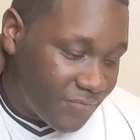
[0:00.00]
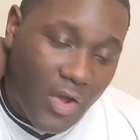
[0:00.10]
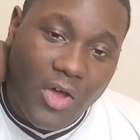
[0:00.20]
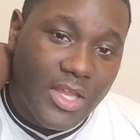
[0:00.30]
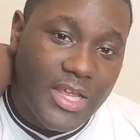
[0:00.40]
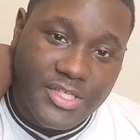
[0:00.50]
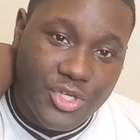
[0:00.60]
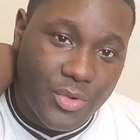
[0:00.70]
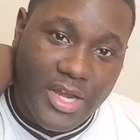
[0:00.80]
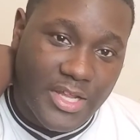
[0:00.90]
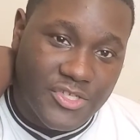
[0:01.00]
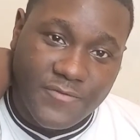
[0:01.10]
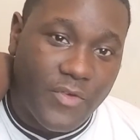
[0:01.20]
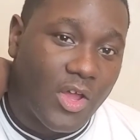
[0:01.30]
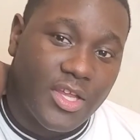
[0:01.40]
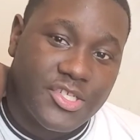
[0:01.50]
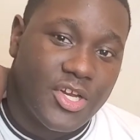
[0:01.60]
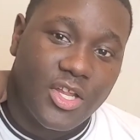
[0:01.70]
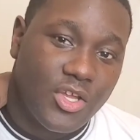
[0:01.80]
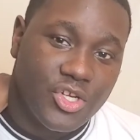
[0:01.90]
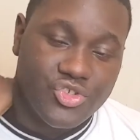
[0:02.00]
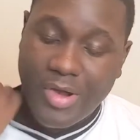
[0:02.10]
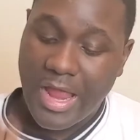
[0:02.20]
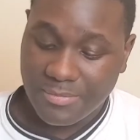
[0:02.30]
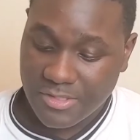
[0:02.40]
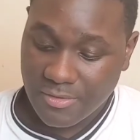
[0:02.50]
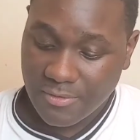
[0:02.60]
fall into it and just fall into their little traps.